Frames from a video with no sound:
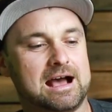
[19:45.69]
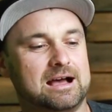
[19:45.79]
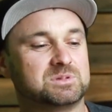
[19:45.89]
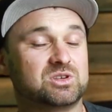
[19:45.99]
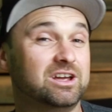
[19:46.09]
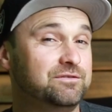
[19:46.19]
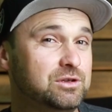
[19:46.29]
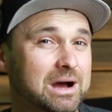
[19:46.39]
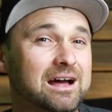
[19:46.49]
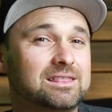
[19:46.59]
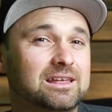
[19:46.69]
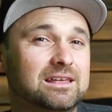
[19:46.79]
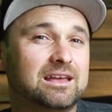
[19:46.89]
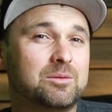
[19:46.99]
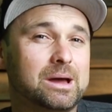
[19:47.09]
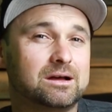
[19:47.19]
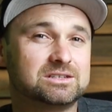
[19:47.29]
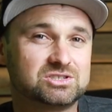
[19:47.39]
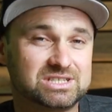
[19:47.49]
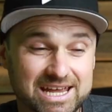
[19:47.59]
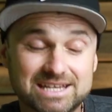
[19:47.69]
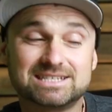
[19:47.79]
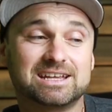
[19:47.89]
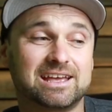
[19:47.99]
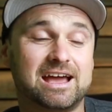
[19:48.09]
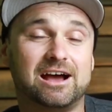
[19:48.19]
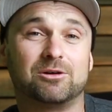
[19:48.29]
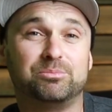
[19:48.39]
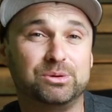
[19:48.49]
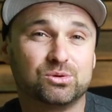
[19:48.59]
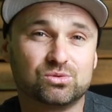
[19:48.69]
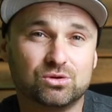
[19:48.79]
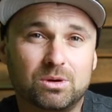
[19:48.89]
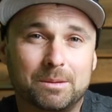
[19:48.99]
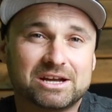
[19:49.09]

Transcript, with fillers: Um, so if you are thinking about testing out Builderall,